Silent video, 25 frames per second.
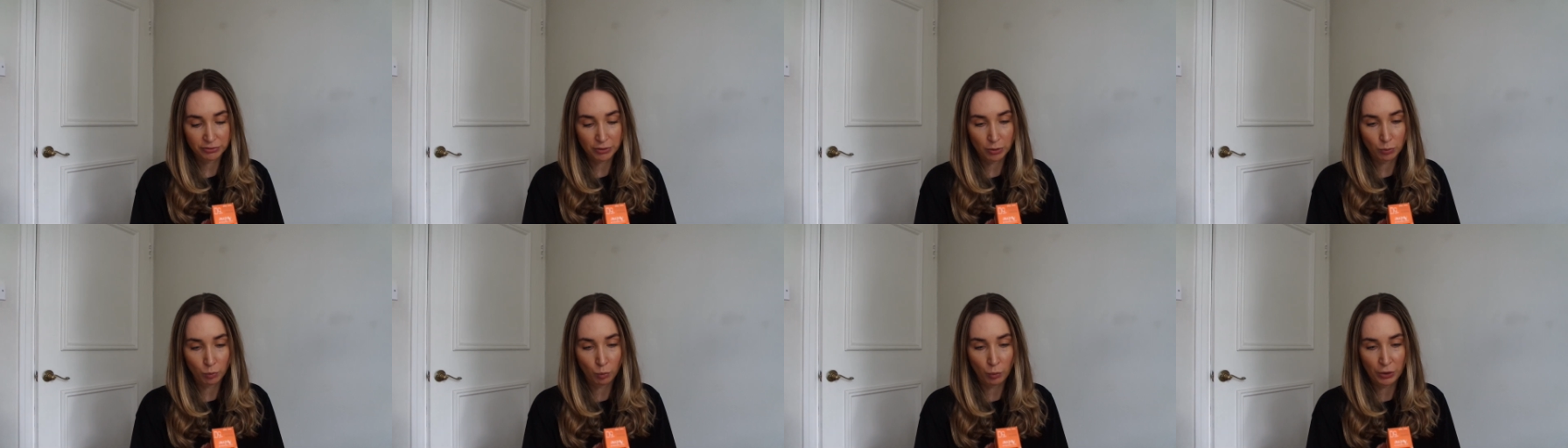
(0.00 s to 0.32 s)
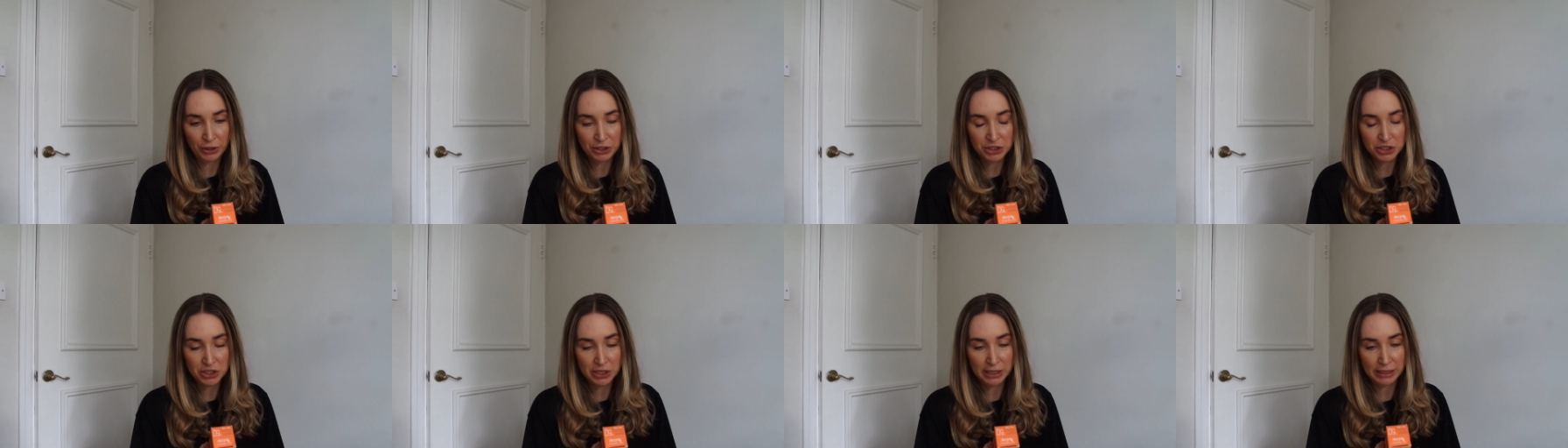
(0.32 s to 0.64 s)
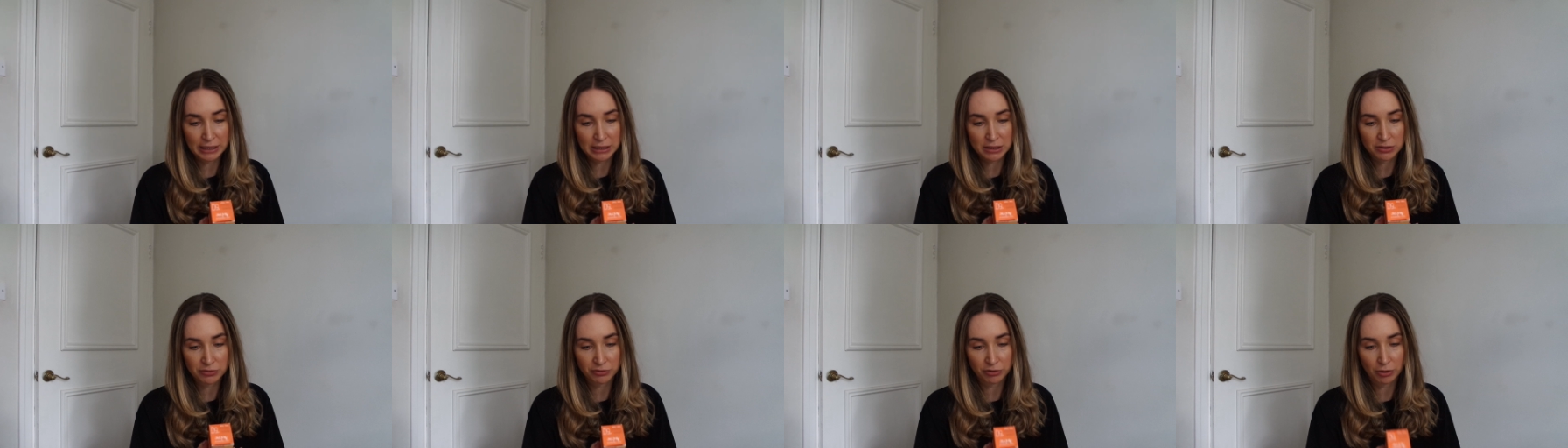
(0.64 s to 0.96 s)
which
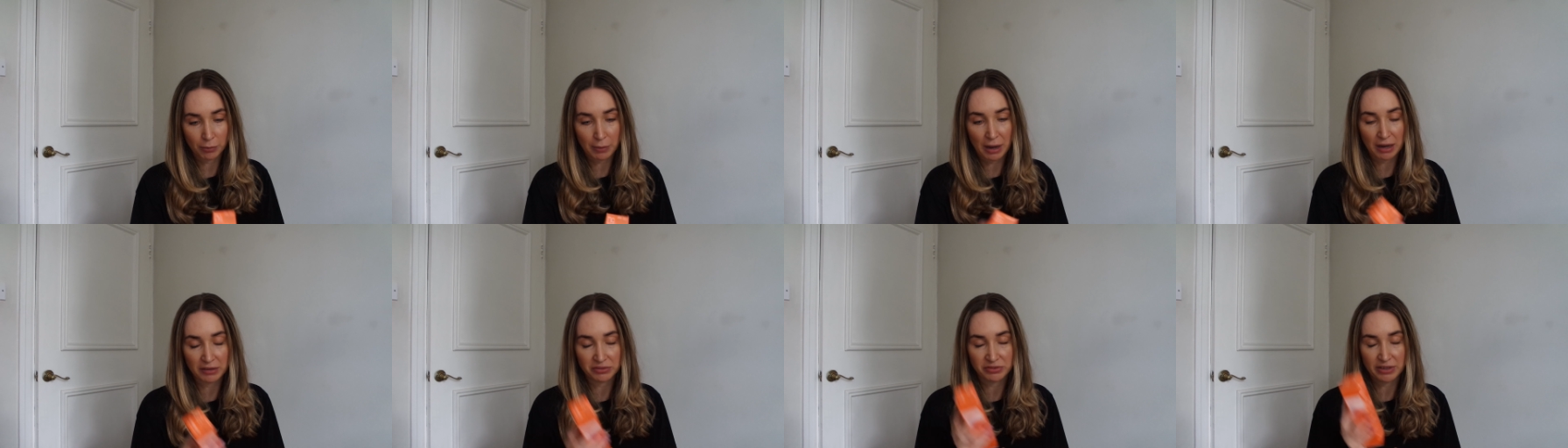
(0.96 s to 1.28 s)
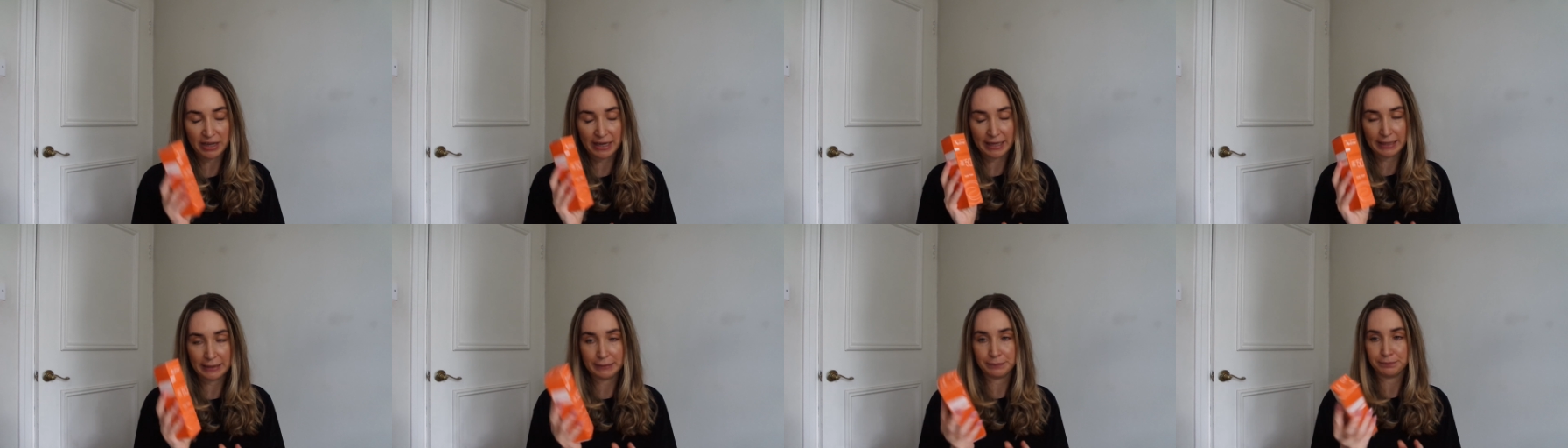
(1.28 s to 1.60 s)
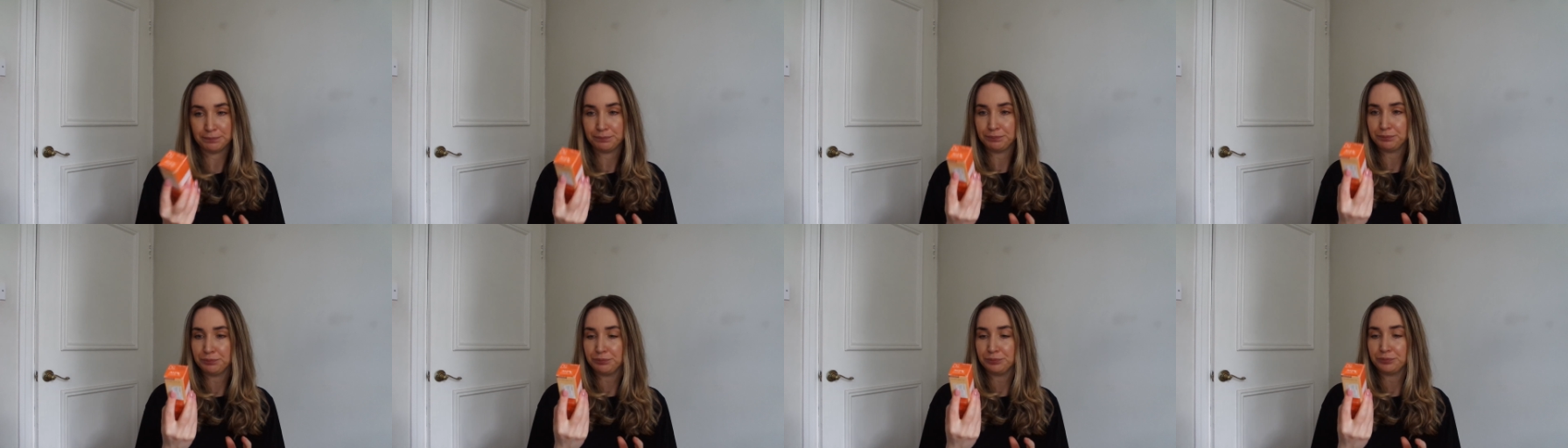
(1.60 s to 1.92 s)
is from
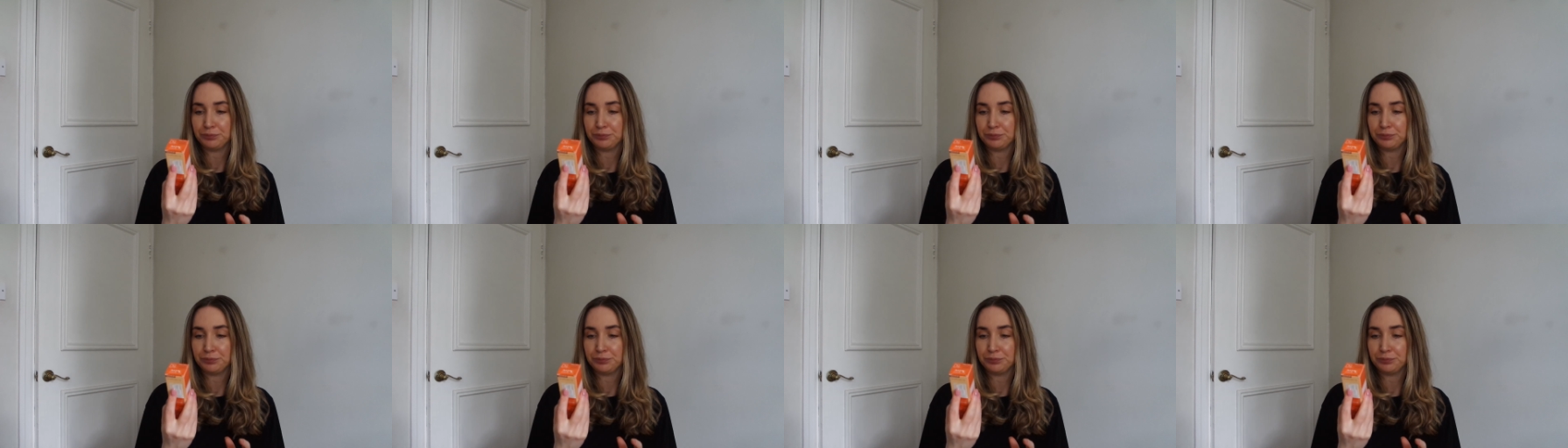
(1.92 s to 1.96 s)
Avene.